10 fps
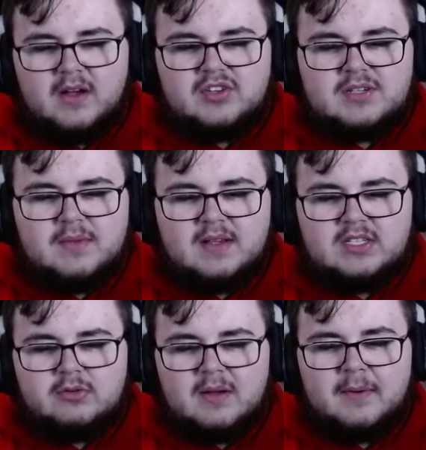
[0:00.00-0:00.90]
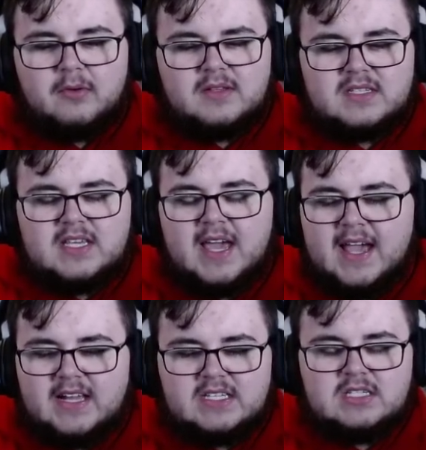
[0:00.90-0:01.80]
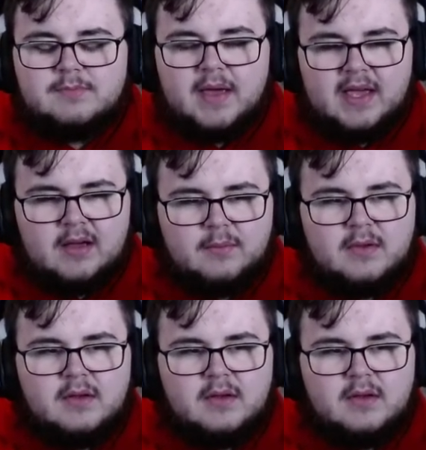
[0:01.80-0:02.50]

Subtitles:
just makes it to where my opponents can't spam,